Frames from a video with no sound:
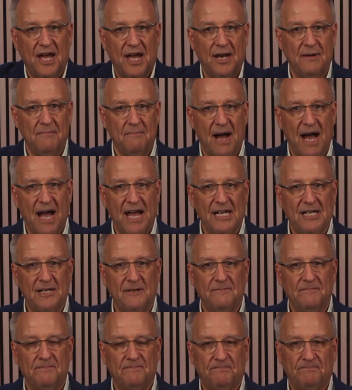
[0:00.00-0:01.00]
and mine.
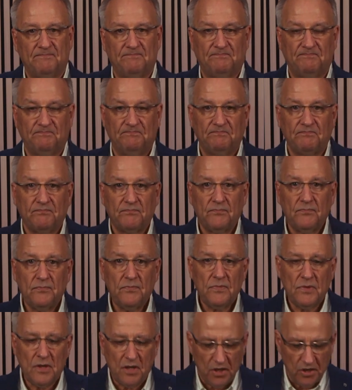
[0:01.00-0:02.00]

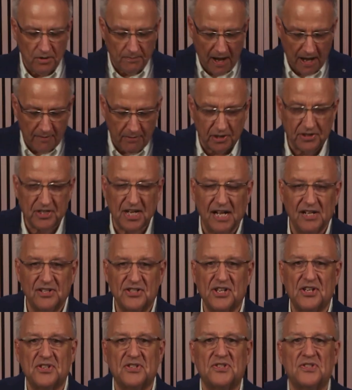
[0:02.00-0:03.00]
The Bible tells
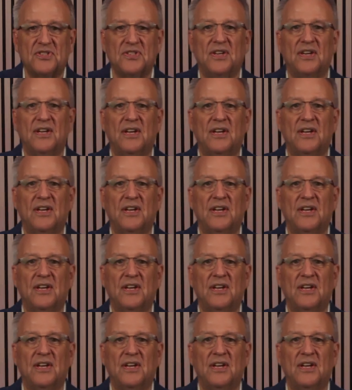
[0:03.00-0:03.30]
us